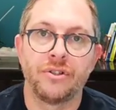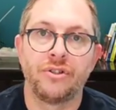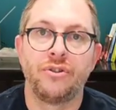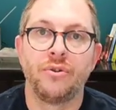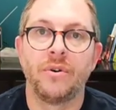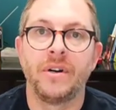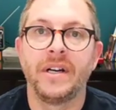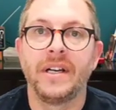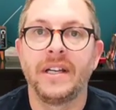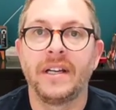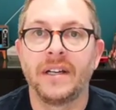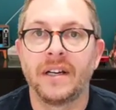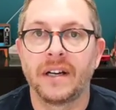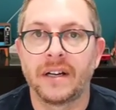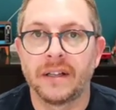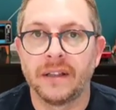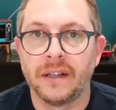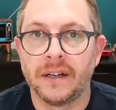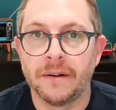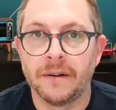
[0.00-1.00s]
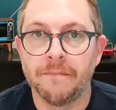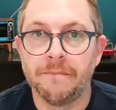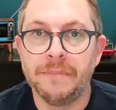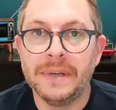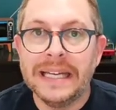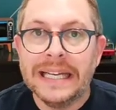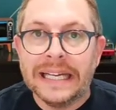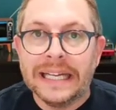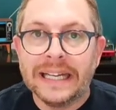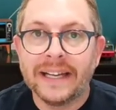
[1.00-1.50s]
joining a club,
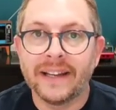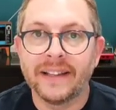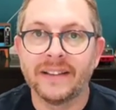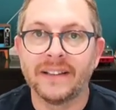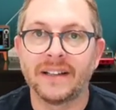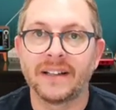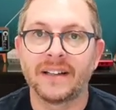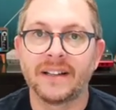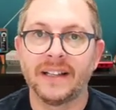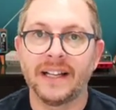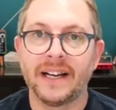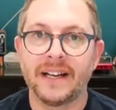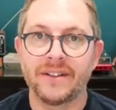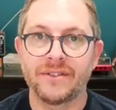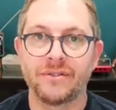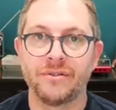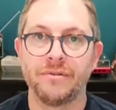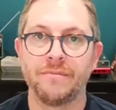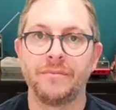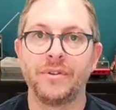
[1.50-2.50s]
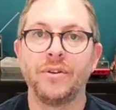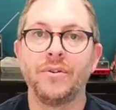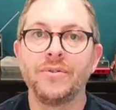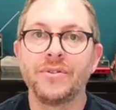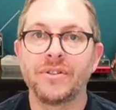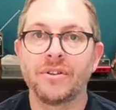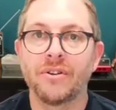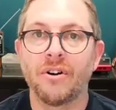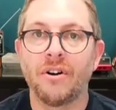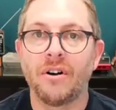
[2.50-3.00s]
being in the classroom,
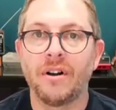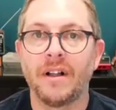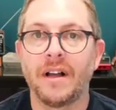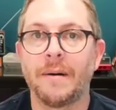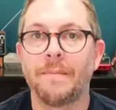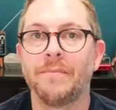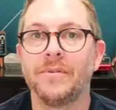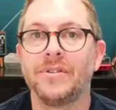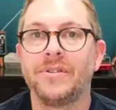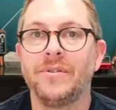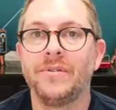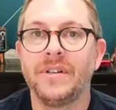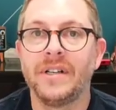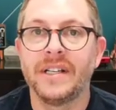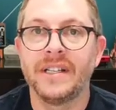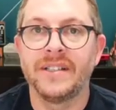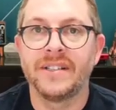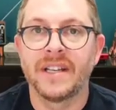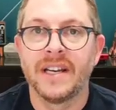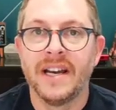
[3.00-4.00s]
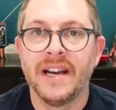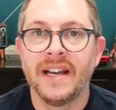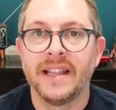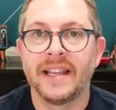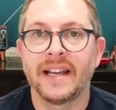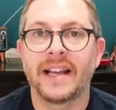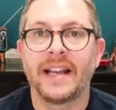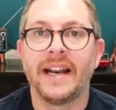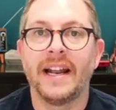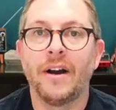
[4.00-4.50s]
those are all opportunities
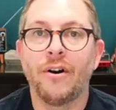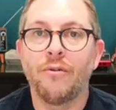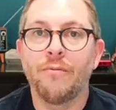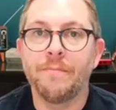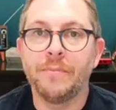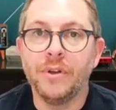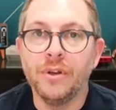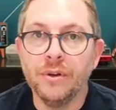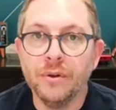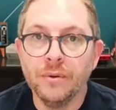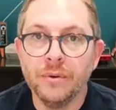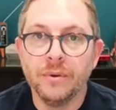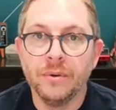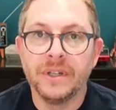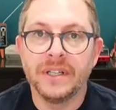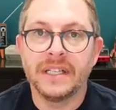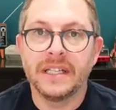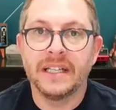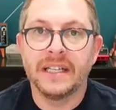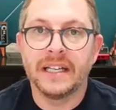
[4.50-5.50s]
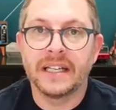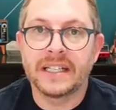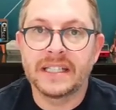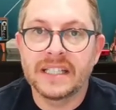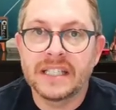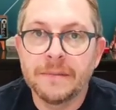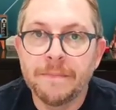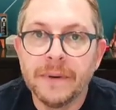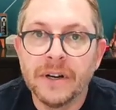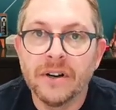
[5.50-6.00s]
that can help you
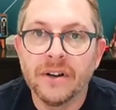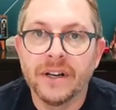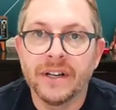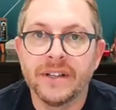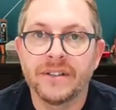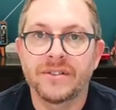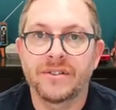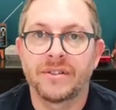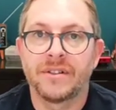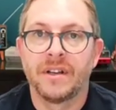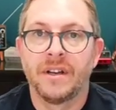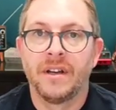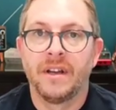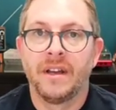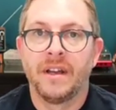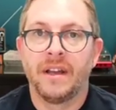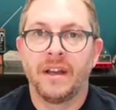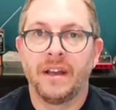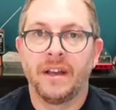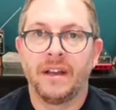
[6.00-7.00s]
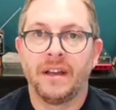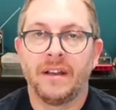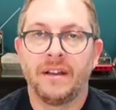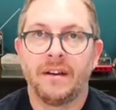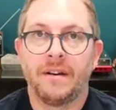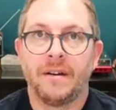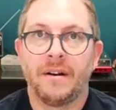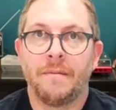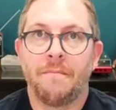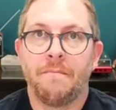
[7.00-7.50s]
experience in a